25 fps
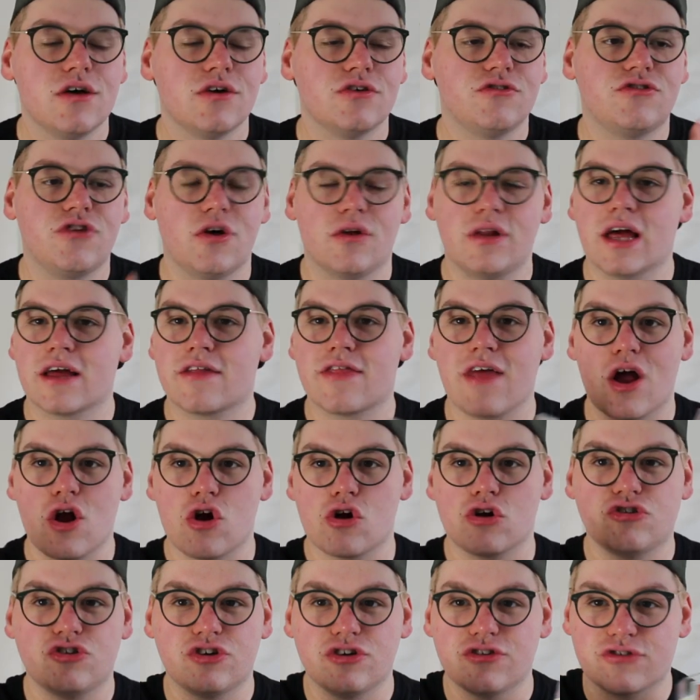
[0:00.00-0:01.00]
So like that
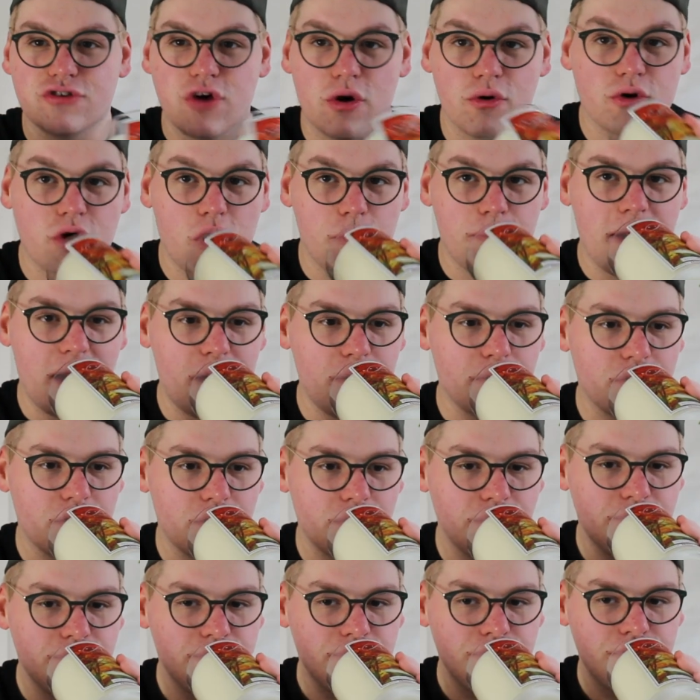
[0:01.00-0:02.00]
Hershey's cocoa
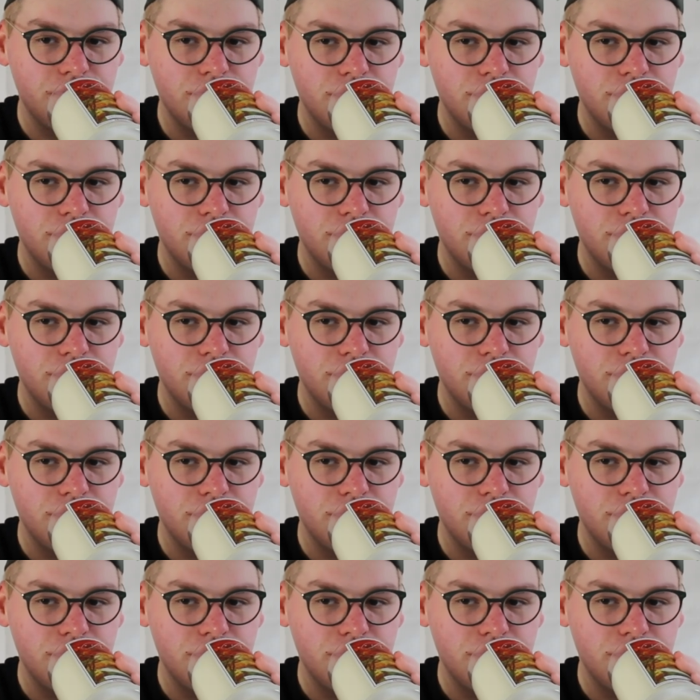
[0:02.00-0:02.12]
powder,